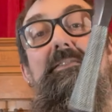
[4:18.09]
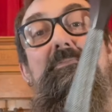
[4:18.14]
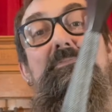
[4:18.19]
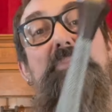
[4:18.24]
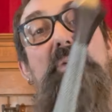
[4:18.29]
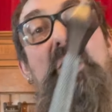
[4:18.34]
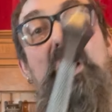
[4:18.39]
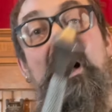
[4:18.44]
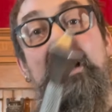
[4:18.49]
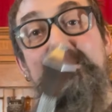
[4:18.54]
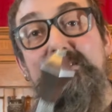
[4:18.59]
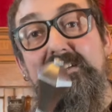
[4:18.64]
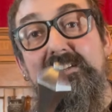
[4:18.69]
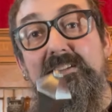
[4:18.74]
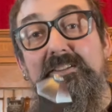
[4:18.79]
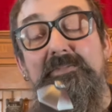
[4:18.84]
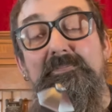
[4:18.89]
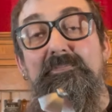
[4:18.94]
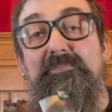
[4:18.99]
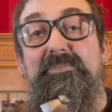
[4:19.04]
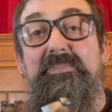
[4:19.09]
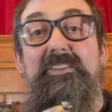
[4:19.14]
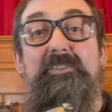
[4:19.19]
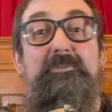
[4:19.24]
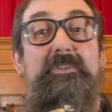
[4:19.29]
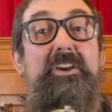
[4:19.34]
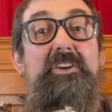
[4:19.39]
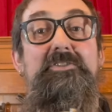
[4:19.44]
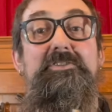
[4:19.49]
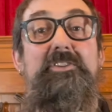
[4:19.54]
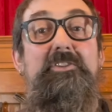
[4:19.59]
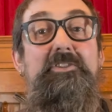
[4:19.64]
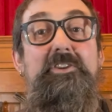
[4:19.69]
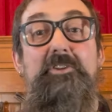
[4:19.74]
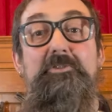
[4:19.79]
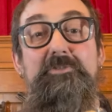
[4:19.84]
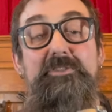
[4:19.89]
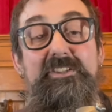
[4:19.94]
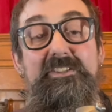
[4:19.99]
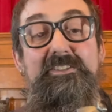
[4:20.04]
But we also
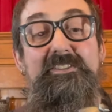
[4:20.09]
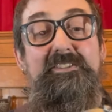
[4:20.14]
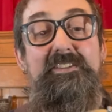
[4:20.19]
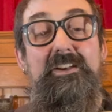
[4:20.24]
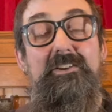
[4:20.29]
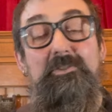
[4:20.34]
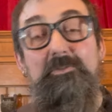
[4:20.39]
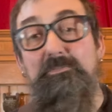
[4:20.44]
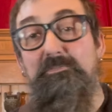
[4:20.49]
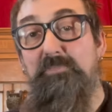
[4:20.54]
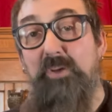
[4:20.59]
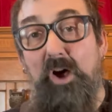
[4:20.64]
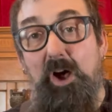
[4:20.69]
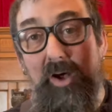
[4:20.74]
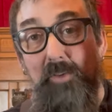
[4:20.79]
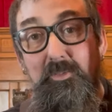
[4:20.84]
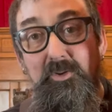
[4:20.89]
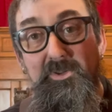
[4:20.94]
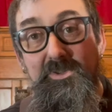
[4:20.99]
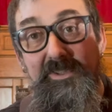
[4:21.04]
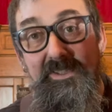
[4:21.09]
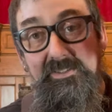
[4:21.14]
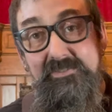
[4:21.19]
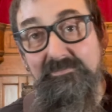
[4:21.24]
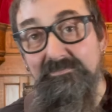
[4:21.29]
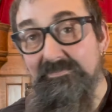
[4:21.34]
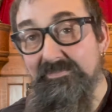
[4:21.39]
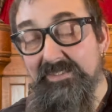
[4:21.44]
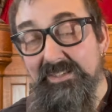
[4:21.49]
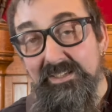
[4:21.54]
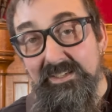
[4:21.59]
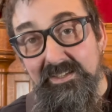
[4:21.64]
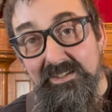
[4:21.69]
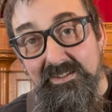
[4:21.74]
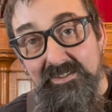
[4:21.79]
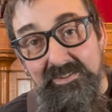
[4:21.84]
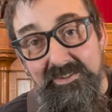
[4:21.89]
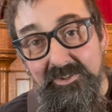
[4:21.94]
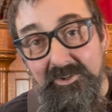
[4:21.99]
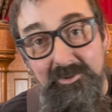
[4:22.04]
don't just sell pommels and,
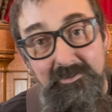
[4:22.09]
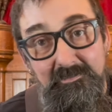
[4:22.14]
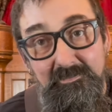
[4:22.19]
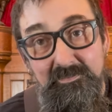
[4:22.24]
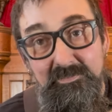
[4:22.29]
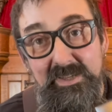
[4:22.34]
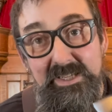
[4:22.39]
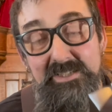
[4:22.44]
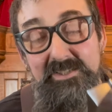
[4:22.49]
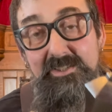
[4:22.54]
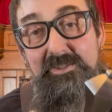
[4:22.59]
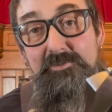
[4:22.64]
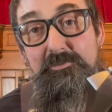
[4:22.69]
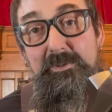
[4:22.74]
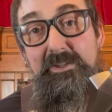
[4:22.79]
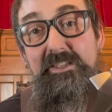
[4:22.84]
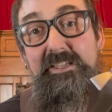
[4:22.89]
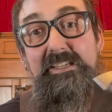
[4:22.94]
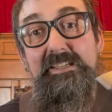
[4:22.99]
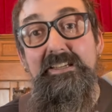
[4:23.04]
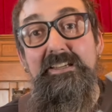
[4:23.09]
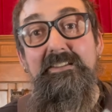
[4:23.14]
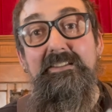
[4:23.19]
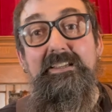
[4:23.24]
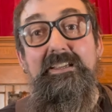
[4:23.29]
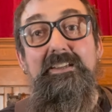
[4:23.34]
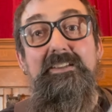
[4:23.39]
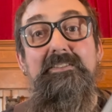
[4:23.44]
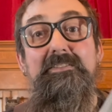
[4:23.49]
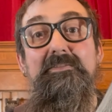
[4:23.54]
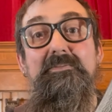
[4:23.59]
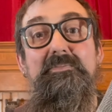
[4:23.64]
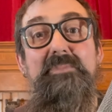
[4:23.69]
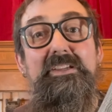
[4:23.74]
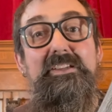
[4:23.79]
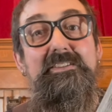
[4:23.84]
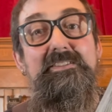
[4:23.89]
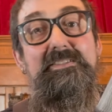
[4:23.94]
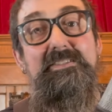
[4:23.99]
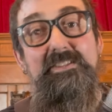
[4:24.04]
you know, pieces willy-nilly,
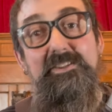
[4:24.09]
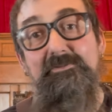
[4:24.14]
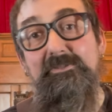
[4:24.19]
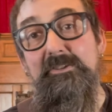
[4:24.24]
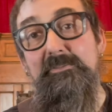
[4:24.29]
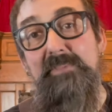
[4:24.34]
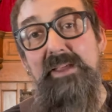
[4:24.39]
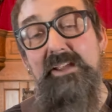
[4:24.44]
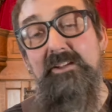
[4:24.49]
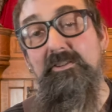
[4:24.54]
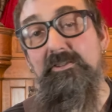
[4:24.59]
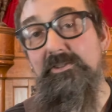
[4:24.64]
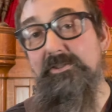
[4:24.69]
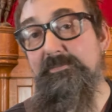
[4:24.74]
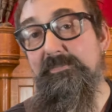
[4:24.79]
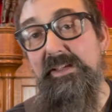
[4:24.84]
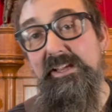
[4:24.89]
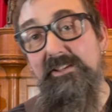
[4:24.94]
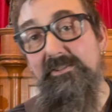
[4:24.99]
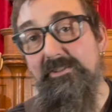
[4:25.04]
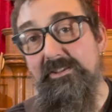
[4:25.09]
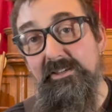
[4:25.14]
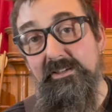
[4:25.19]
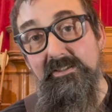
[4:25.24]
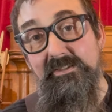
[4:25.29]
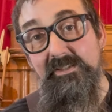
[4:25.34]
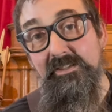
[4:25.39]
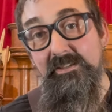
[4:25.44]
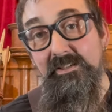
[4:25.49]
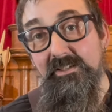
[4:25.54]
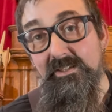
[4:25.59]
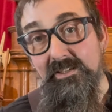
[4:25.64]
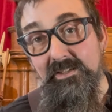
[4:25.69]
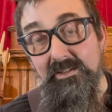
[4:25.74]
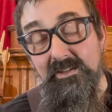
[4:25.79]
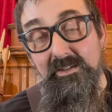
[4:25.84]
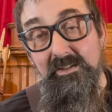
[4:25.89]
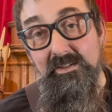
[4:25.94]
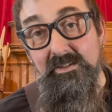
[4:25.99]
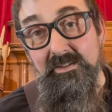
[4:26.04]
because different makers make things
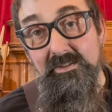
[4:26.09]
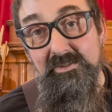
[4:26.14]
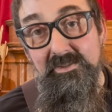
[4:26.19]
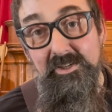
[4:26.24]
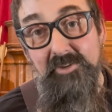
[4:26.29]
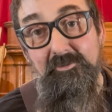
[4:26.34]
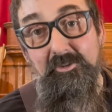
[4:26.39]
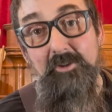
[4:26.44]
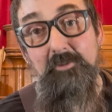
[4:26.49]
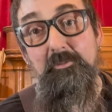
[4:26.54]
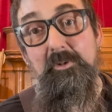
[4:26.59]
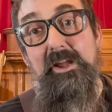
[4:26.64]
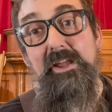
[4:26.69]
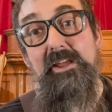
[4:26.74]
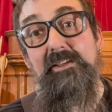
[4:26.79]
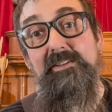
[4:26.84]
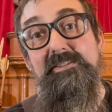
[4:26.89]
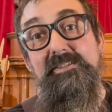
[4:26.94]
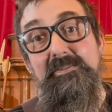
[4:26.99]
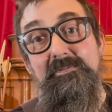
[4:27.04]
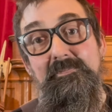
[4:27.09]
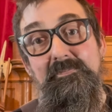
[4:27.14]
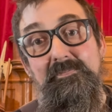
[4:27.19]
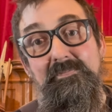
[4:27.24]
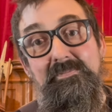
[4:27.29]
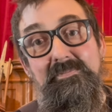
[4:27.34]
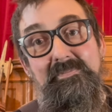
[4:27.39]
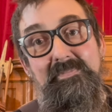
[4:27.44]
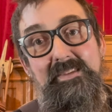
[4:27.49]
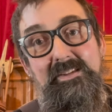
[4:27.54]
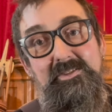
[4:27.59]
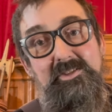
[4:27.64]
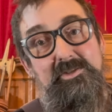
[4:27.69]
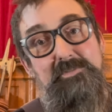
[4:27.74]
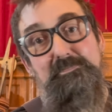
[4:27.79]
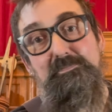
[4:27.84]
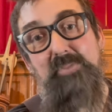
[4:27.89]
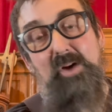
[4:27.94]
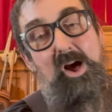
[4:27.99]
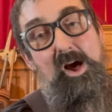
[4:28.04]
different ways, and
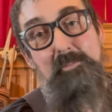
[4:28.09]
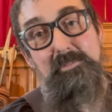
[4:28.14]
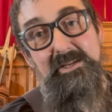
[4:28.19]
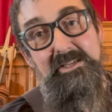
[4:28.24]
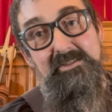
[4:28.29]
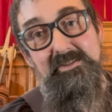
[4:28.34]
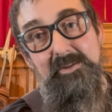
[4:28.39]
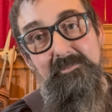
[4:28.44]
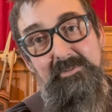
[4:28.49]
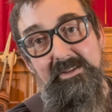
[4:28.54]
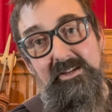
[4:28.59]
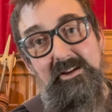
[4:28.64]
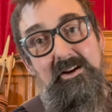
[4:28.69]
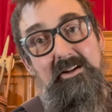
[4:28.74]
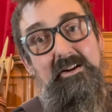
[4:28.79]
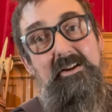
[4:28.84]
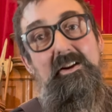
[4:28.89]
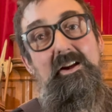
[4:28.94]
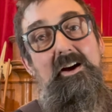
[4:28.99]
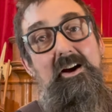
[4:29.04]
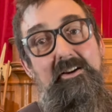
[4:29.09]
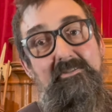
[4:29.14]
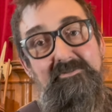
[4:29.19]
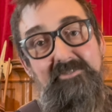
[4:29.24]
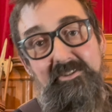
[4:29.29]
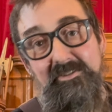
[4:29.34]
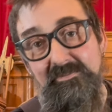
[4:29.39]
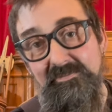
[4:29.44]
just popping something on and off